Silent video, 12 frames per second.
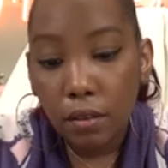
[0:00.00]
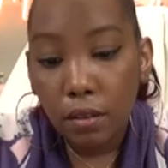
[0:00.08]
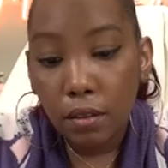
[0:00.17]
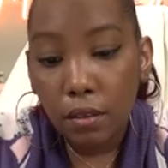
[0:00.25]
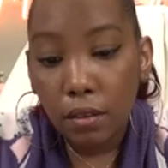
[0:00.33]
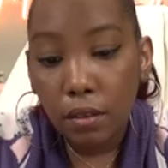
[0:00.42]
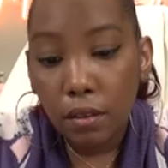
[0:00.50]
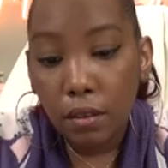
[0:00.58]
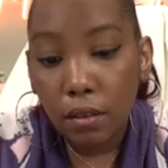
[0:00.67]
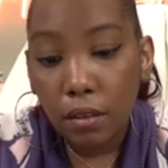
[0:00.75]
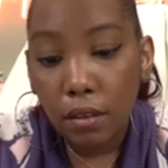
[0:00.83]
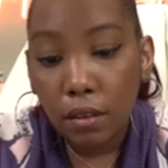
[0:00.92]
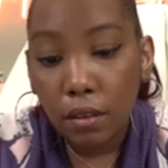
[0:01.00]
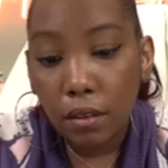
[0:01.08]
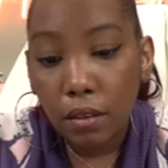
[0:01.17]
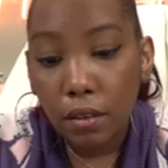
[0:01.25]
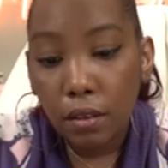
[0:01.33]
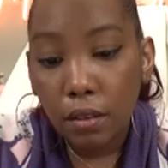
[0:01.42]

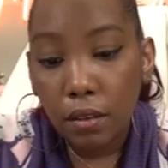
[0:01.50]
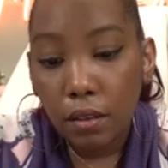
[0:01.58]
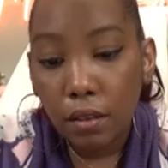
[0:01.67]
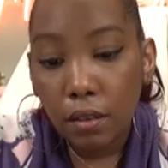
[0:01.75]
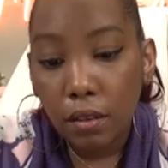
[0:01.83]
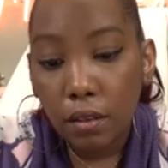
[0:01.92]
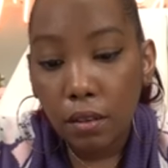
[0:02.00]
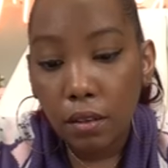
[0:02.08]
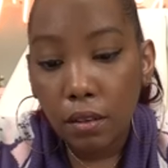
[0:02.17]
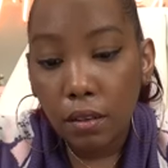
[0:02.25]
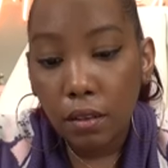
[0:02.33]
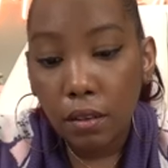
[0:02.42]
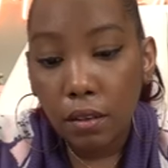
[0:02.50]
(no one is talking)